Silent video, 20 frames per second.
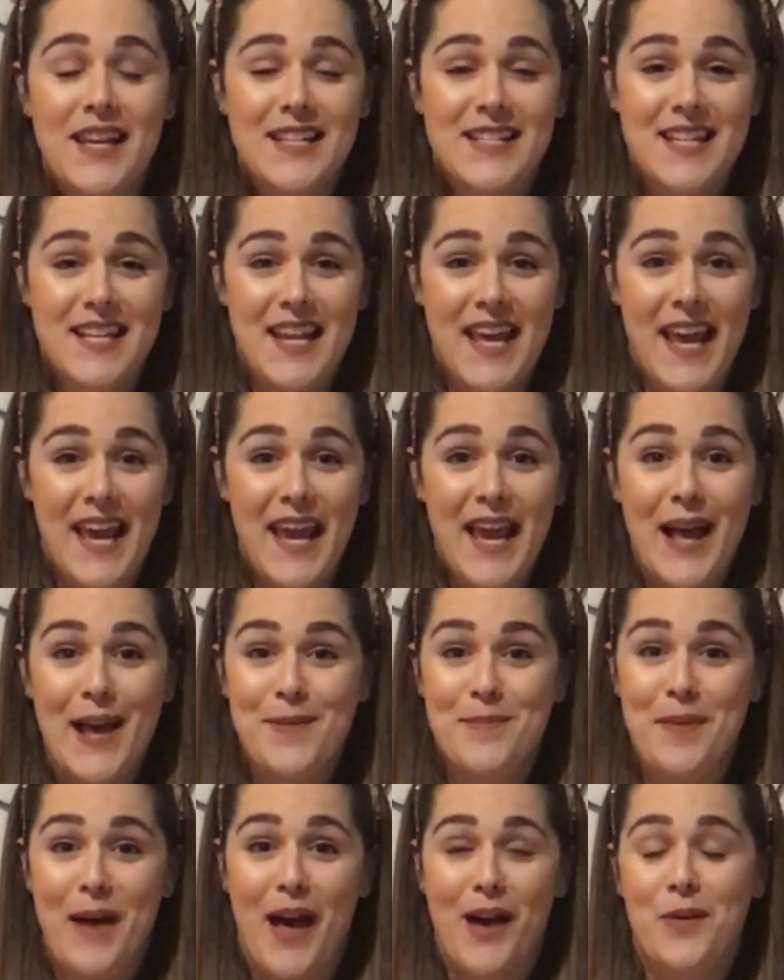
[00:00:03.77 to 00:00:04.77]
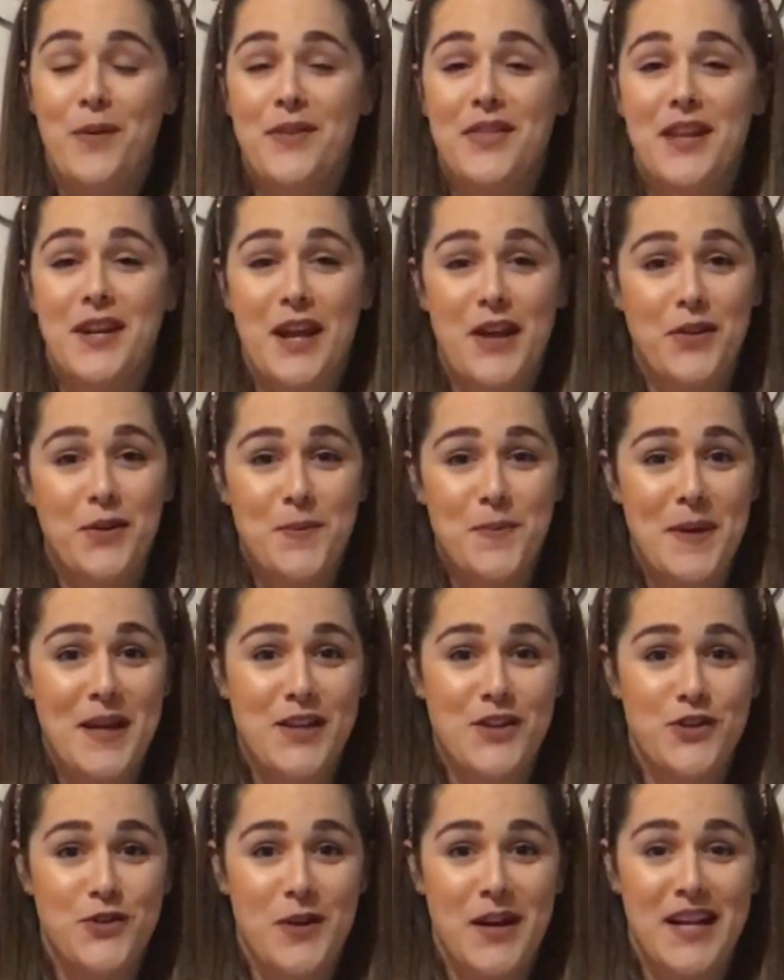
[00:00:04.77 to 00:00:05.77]
Today I'm back with another
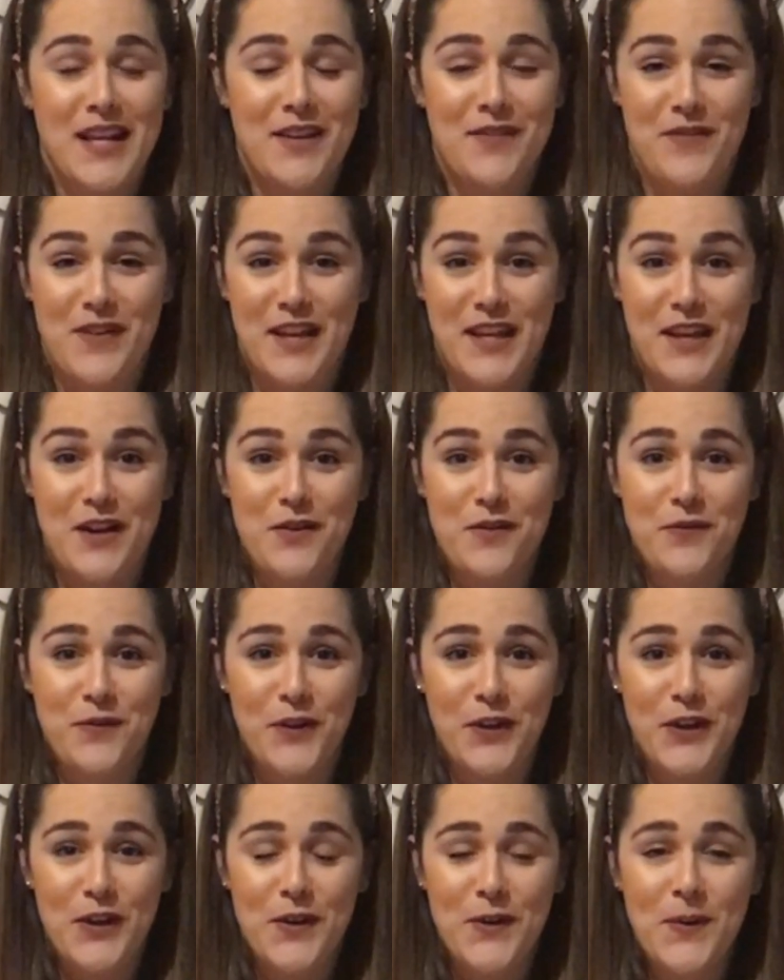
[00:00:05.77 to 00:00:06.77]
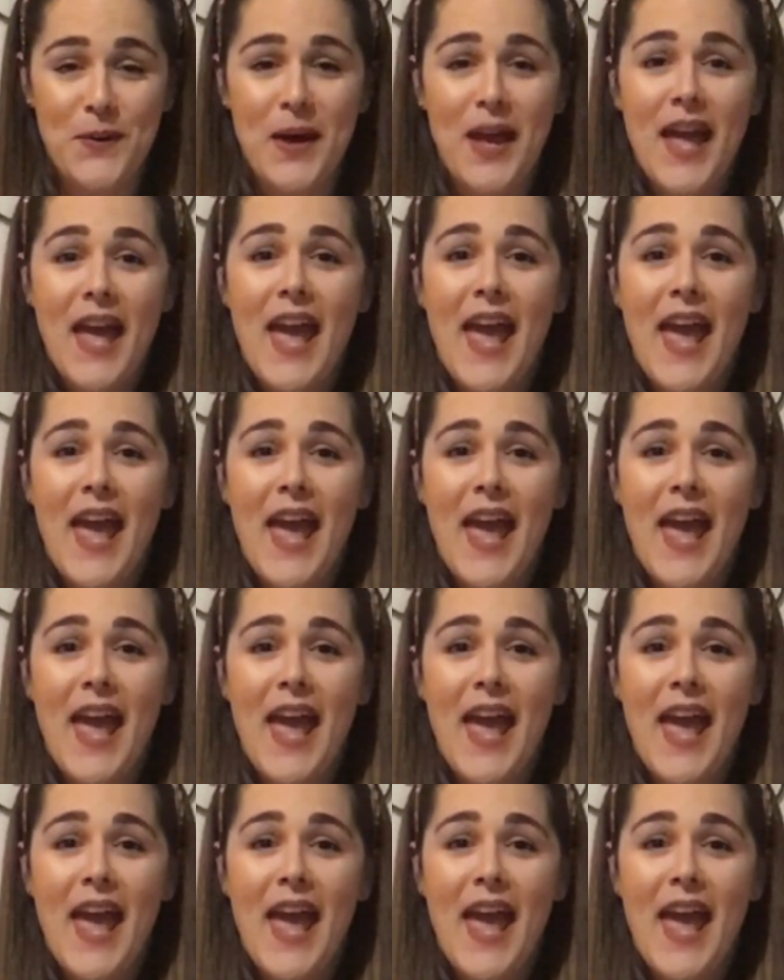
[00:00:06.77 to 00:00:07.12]
pin trading video for you,